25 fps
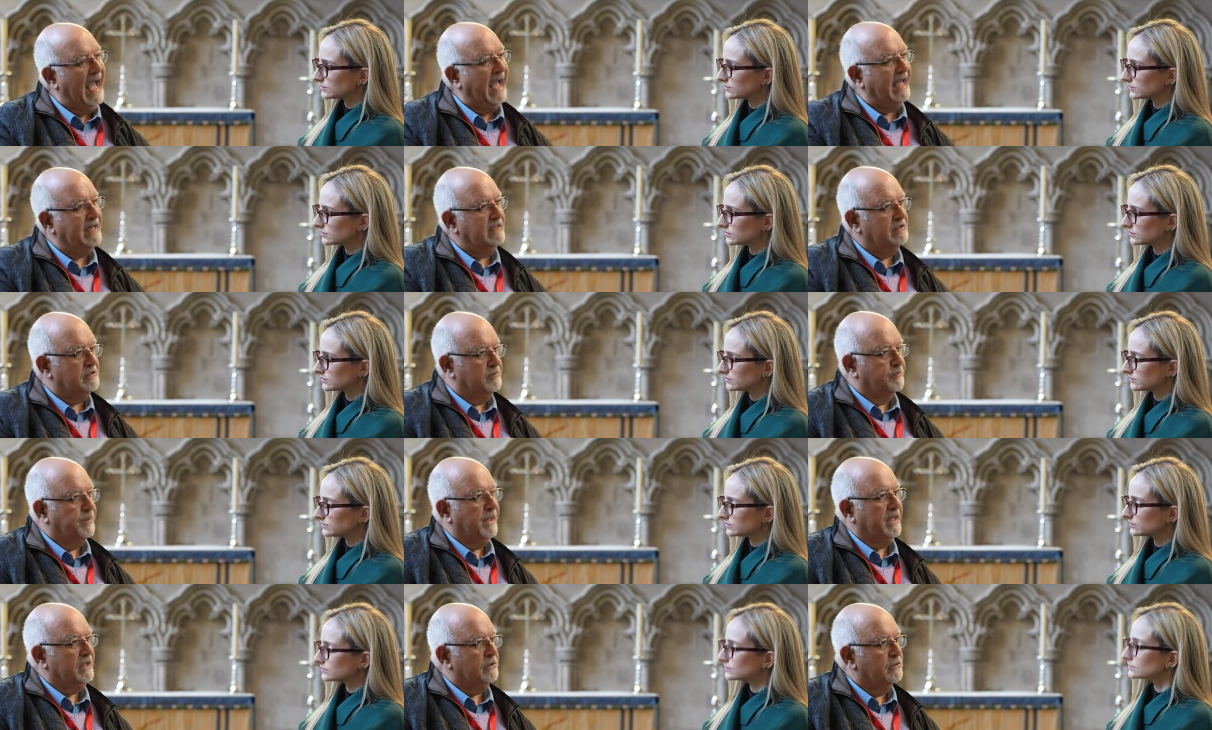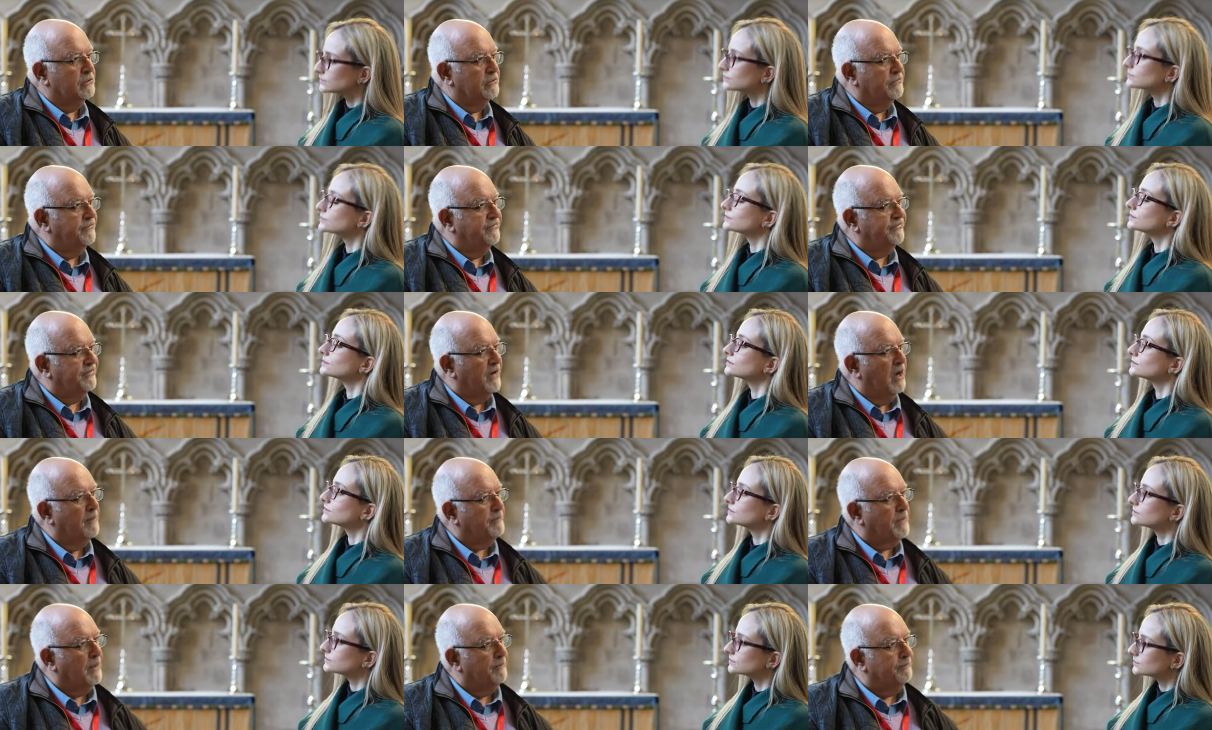Speaker 1: handbill
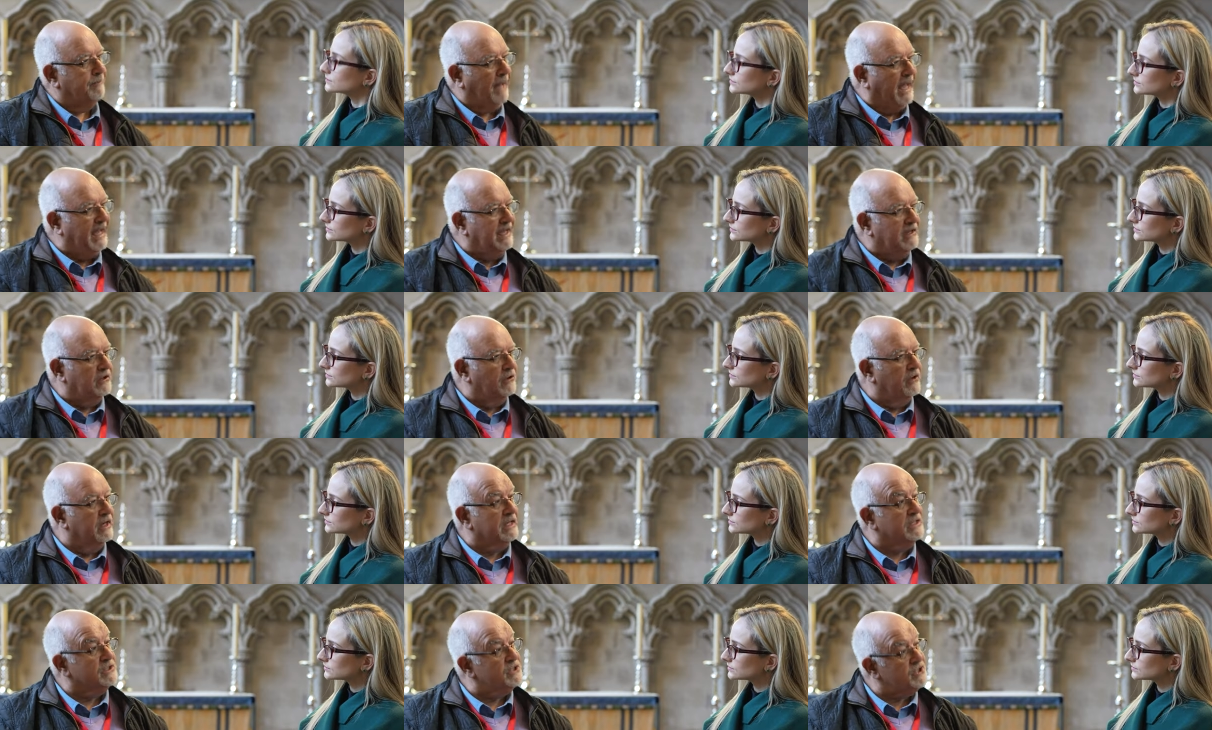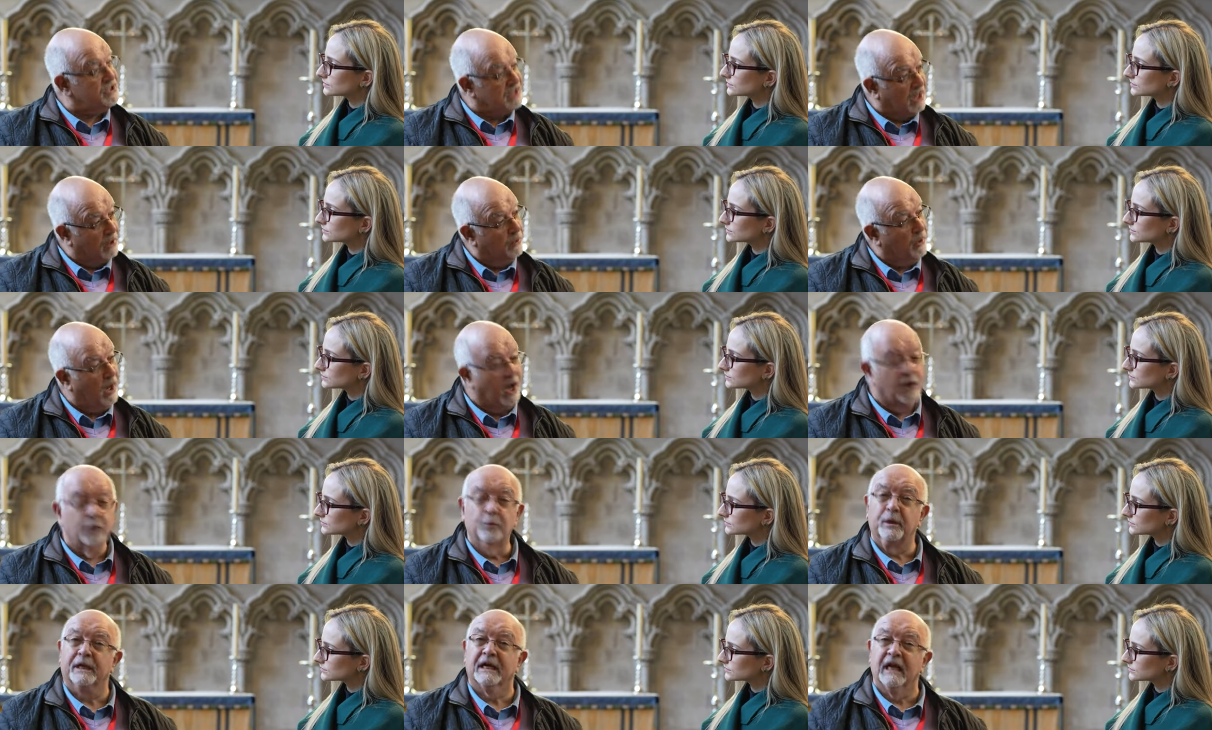from a baker in
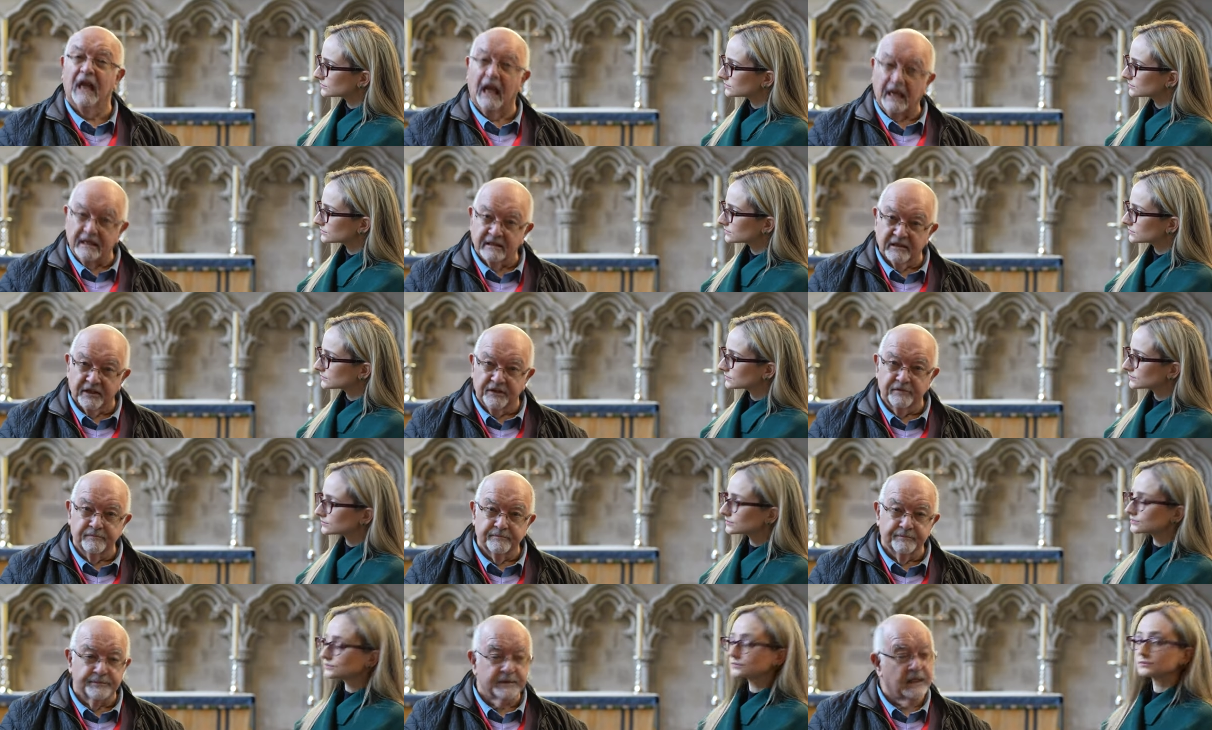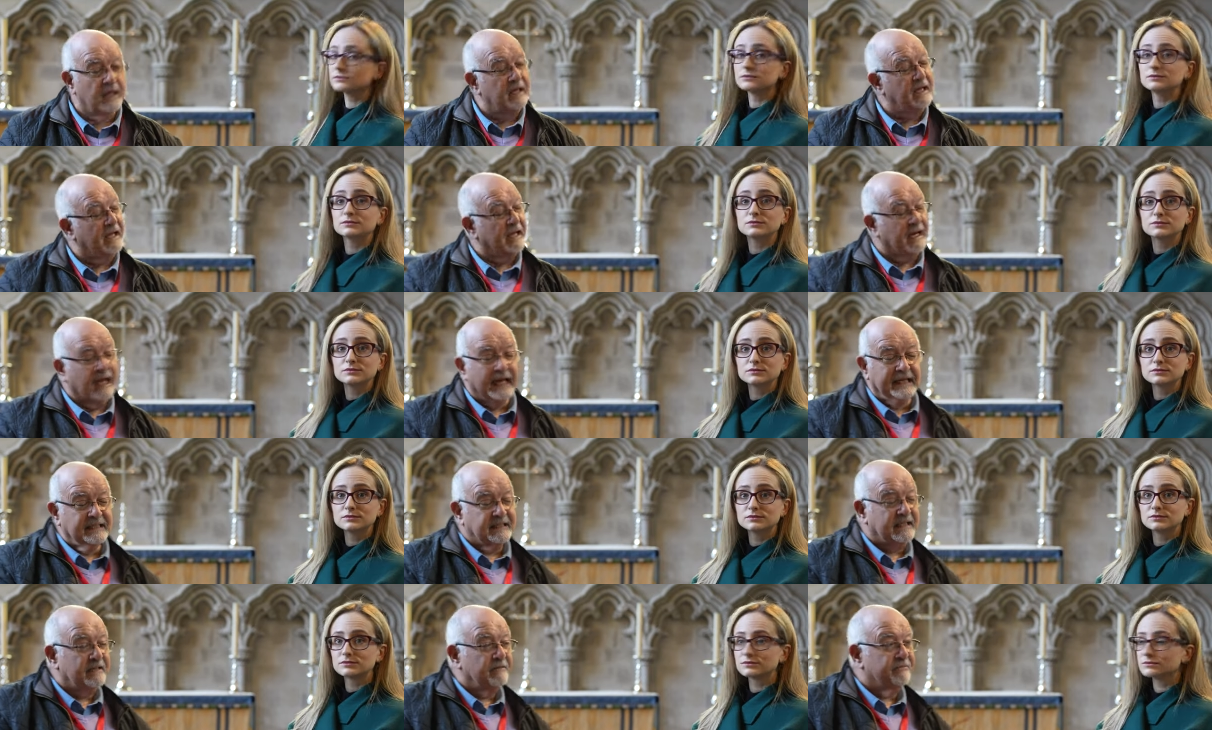Soho in London in
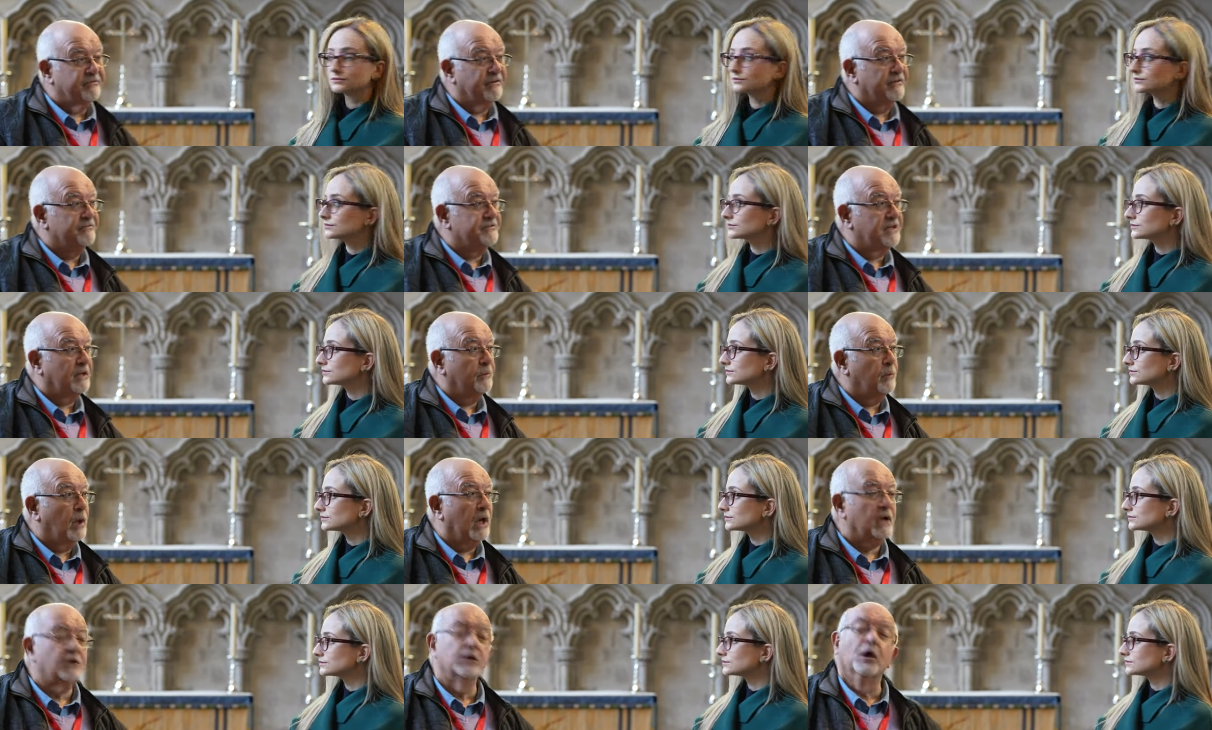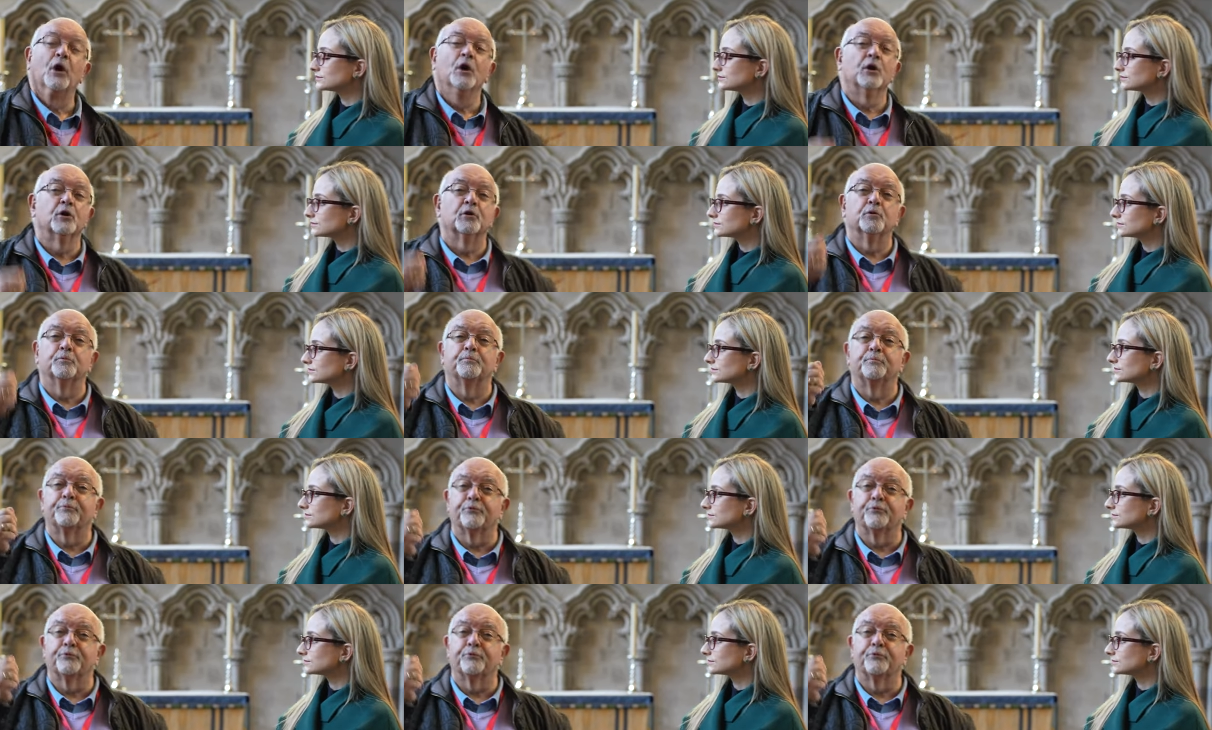1851 who